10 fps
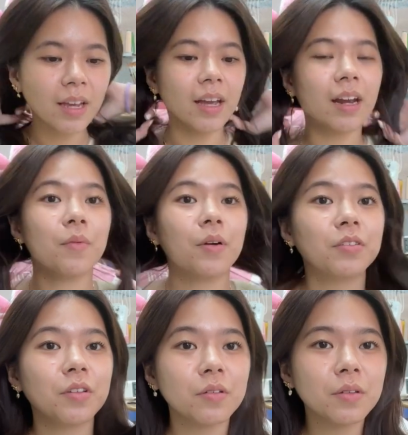And I'm
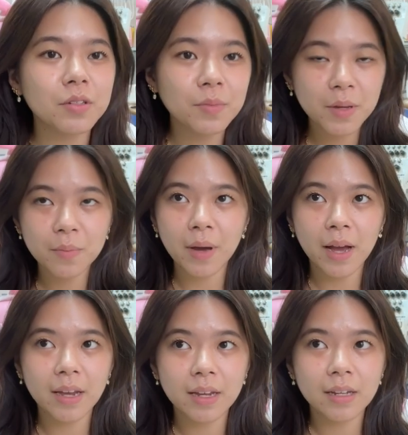also going to be
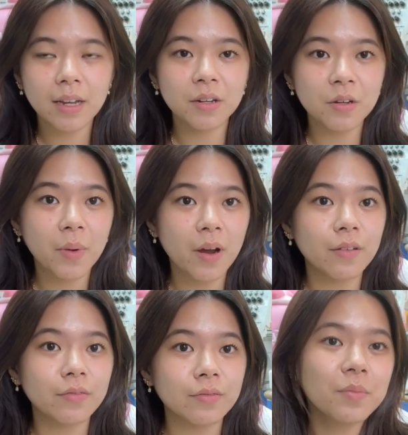buying a new pair
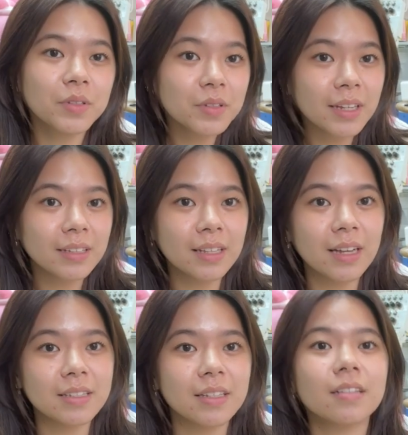of blue light
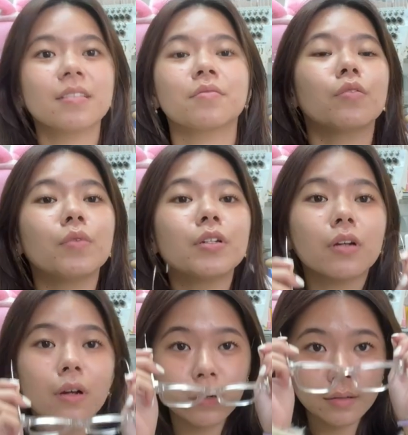glasses, which
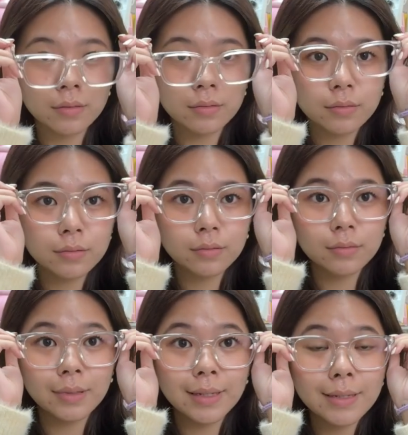are
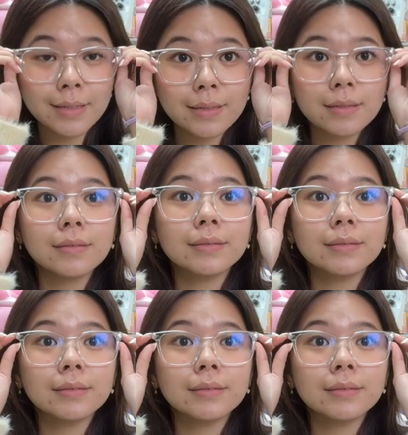these.